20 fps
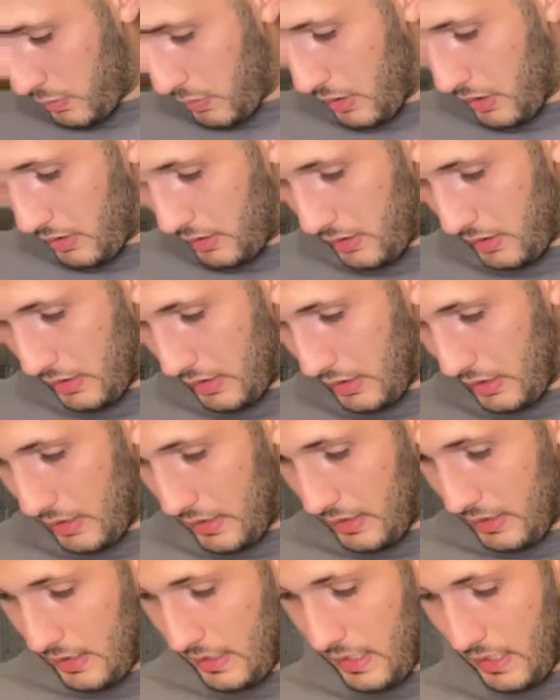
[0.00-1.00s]
one,
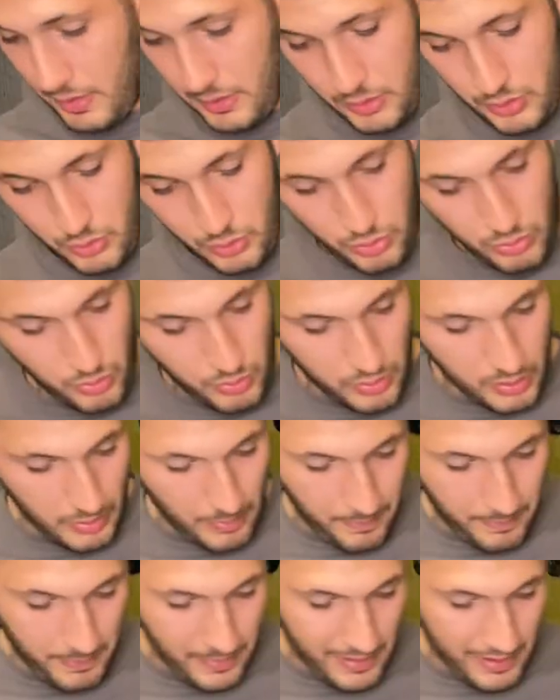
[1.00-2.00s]
let's talk
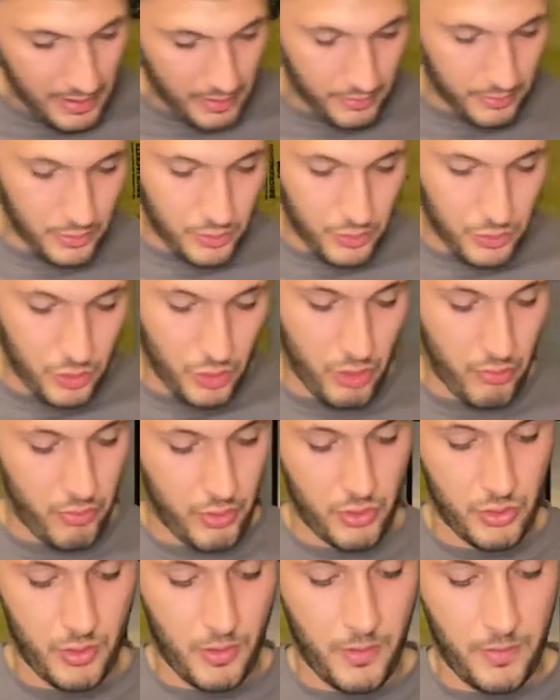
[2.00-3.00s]
about your
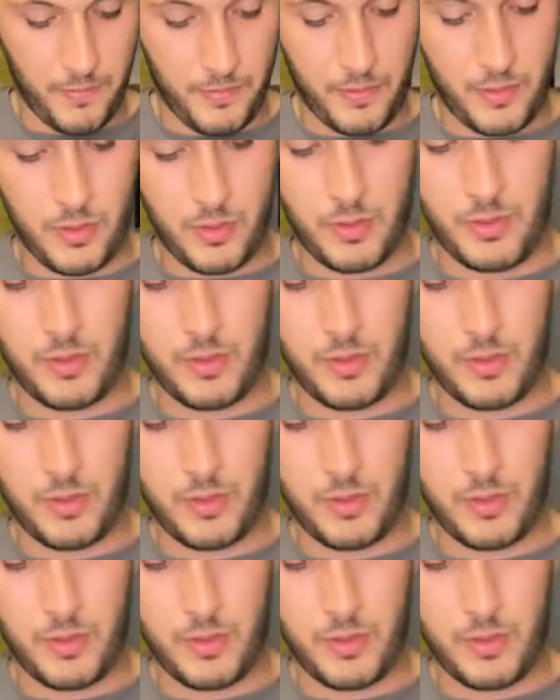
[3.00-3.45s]
Durasofts.